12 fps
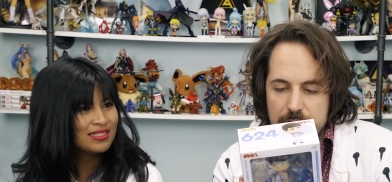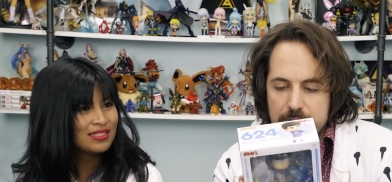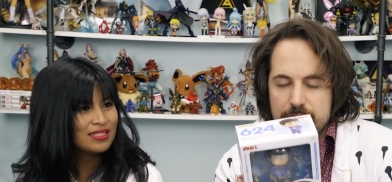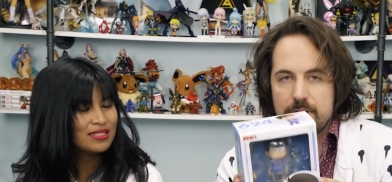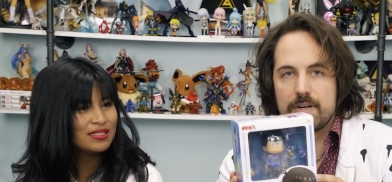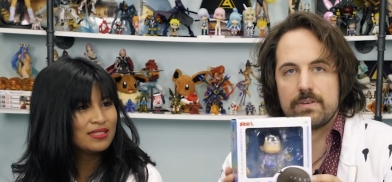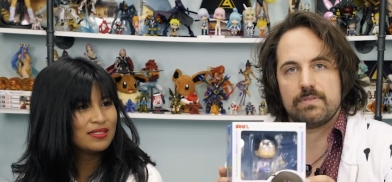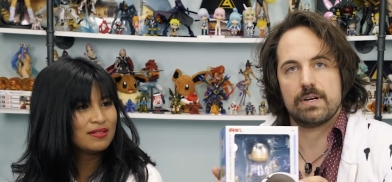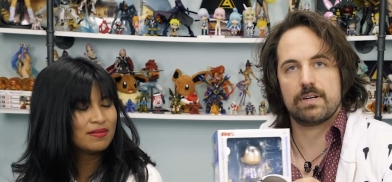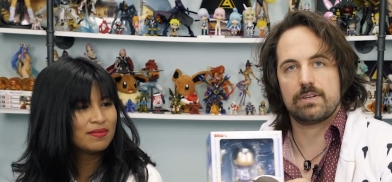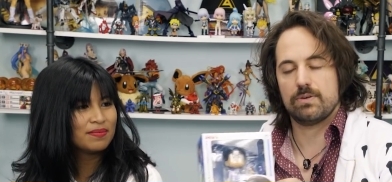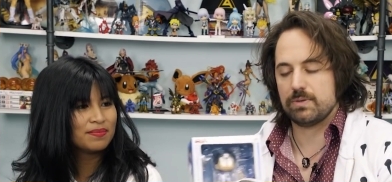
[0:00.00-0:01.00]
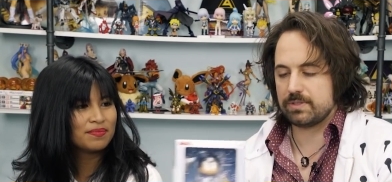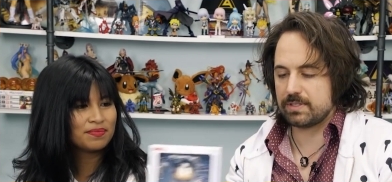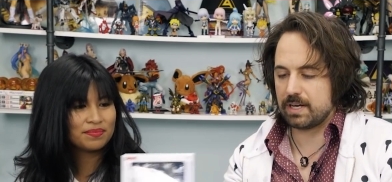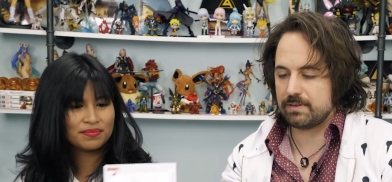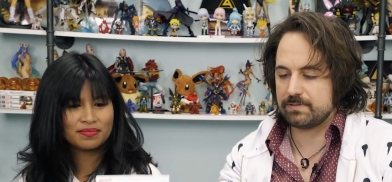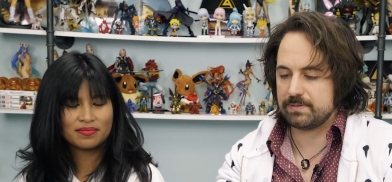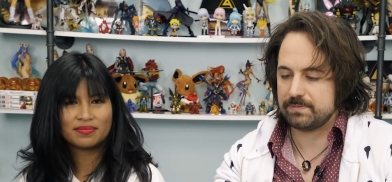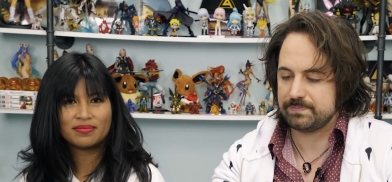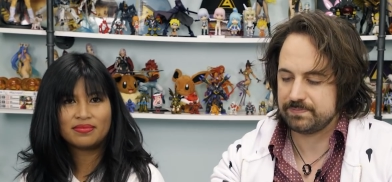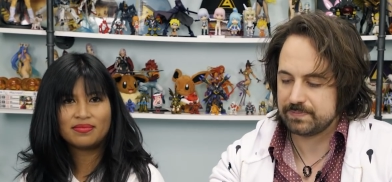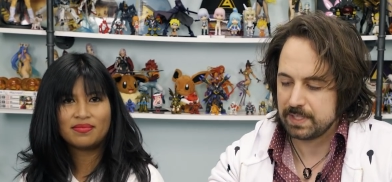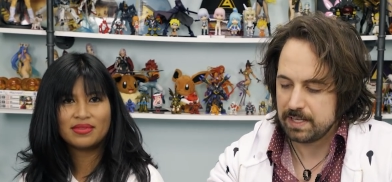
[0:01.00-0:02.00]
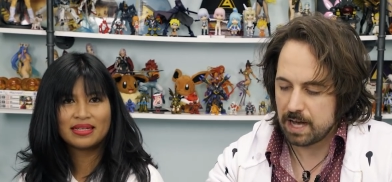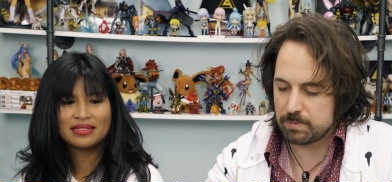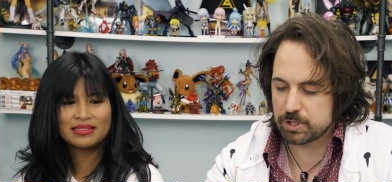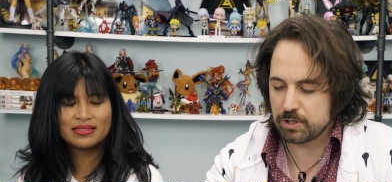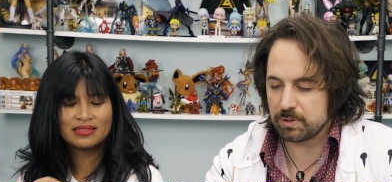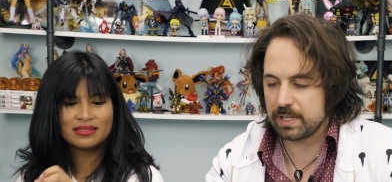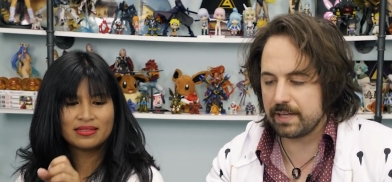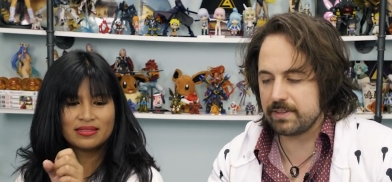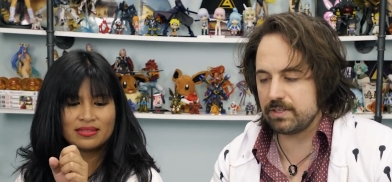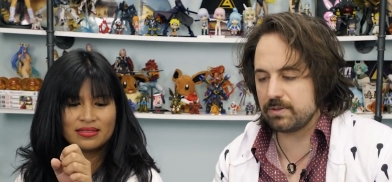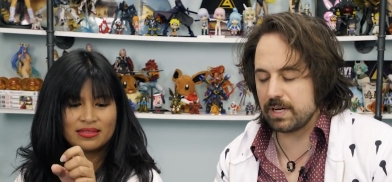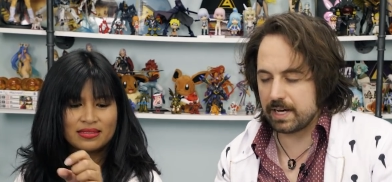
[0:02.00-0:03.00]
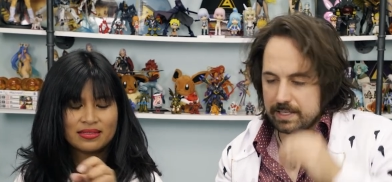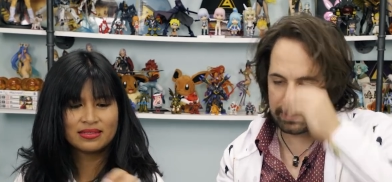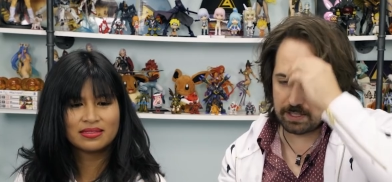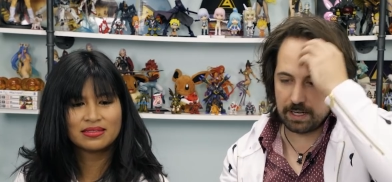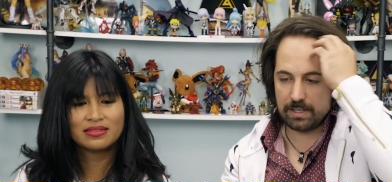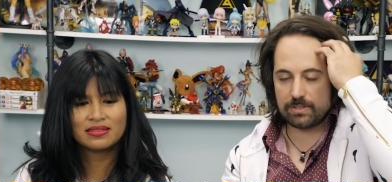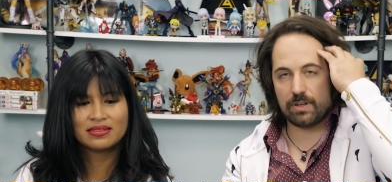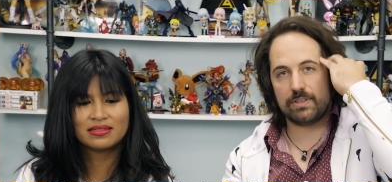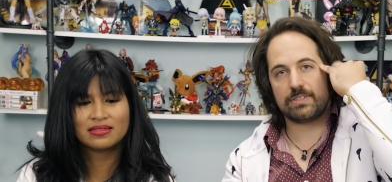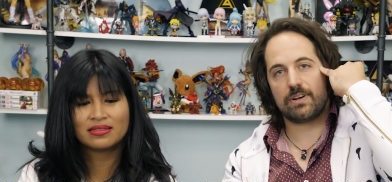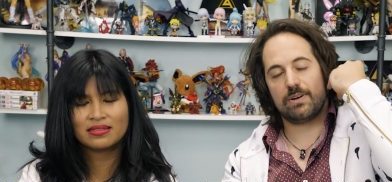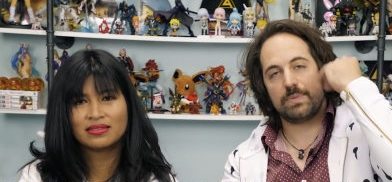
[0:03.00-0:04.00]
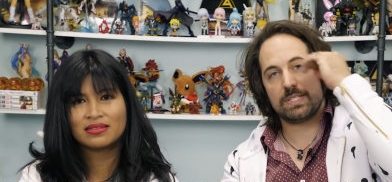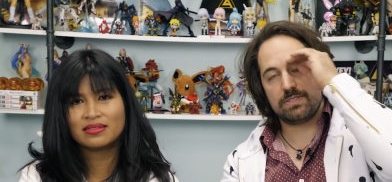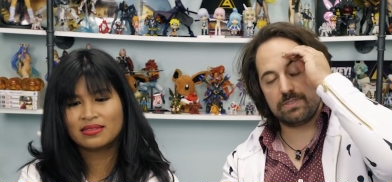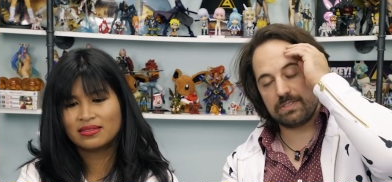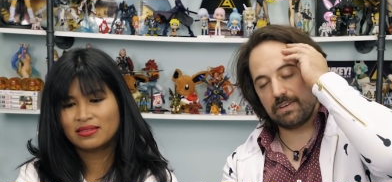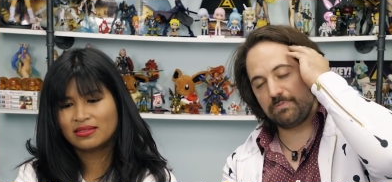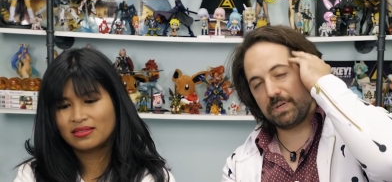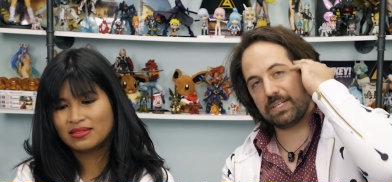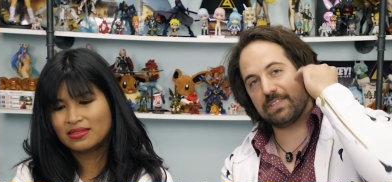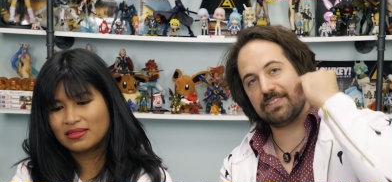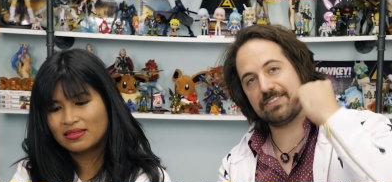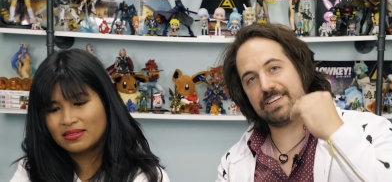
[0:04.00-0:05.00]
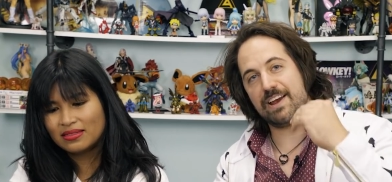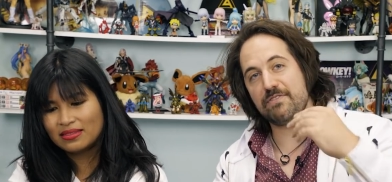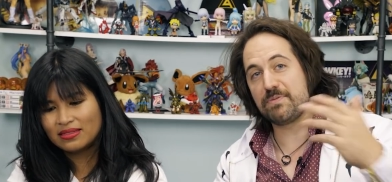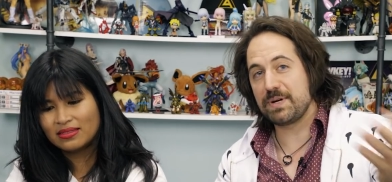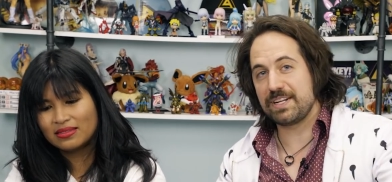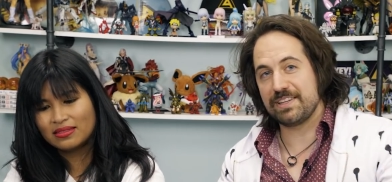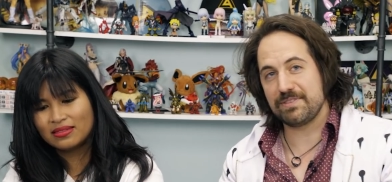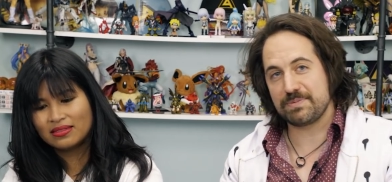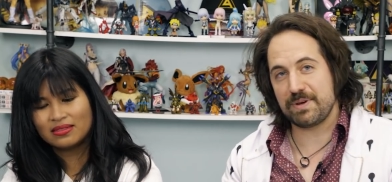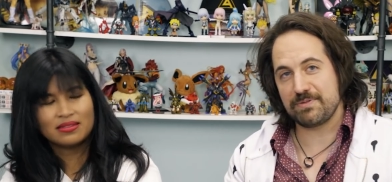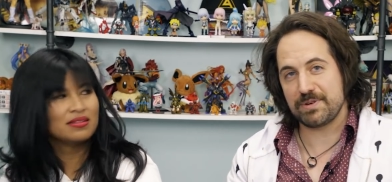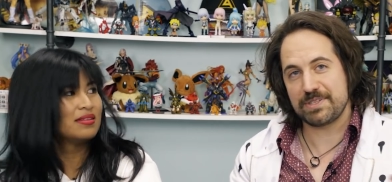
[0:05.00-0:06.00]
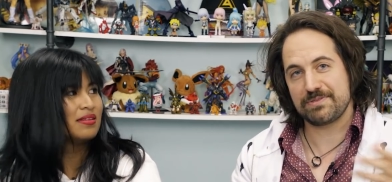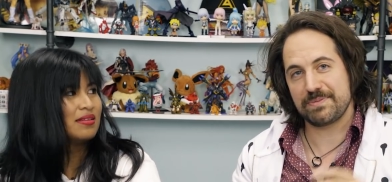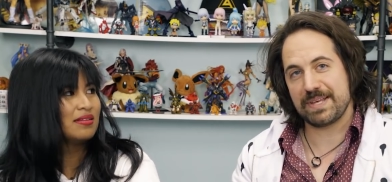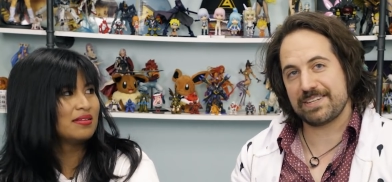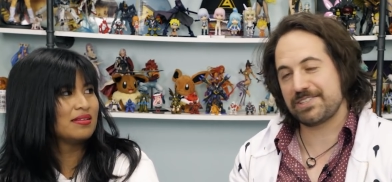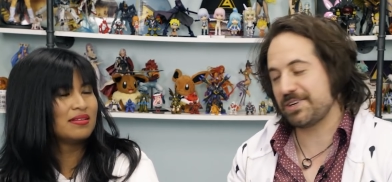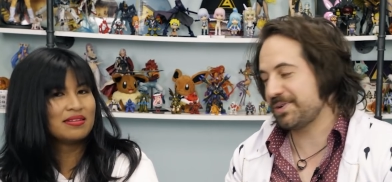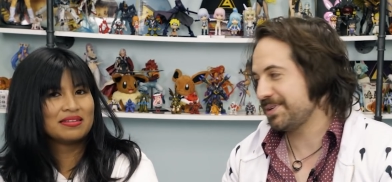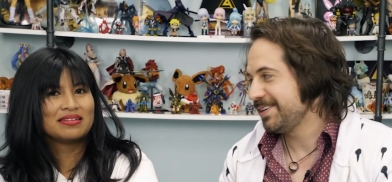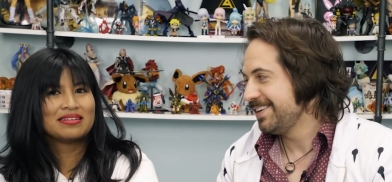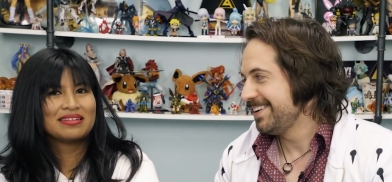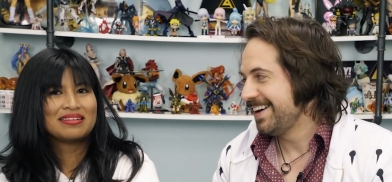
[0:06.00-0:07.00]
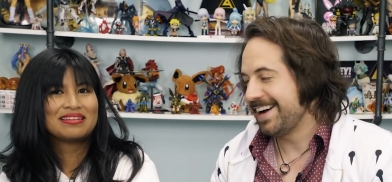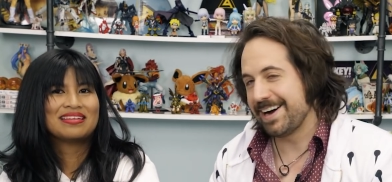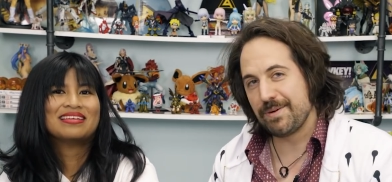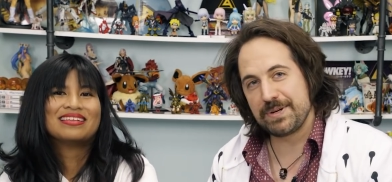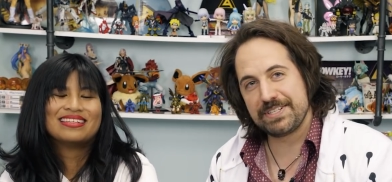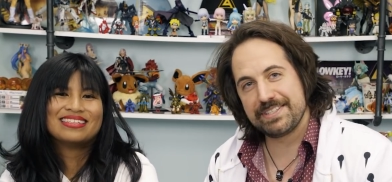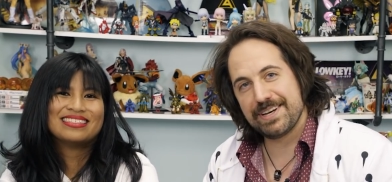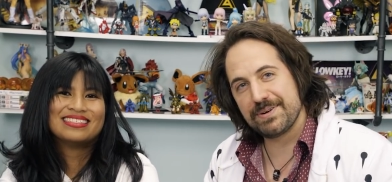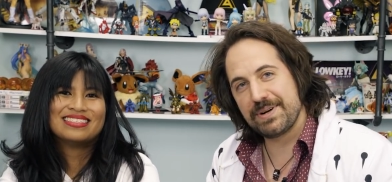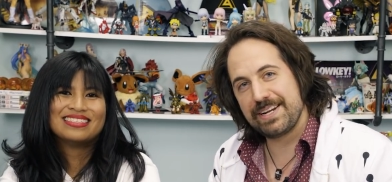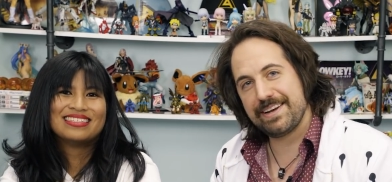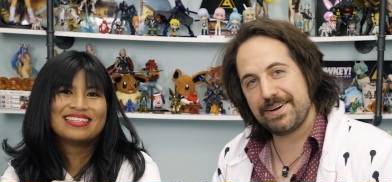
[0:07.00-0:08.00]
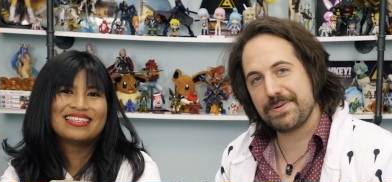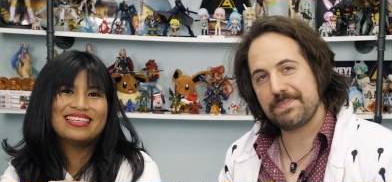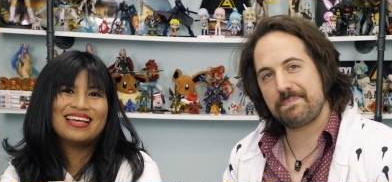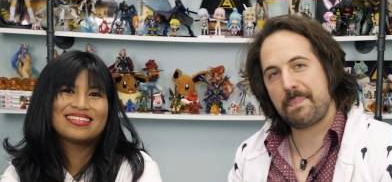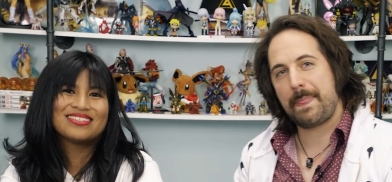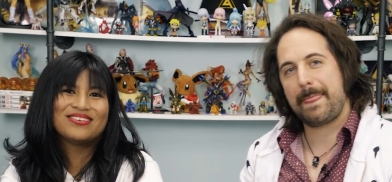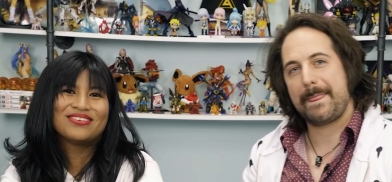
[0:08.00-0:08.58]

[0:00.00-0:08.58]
Speaker 1: Very, very, very cool stuff. I'm so glad that you guys, it's all this Karamatsu stuff because everybody loves my voice from that show, which is out right now. Yeah,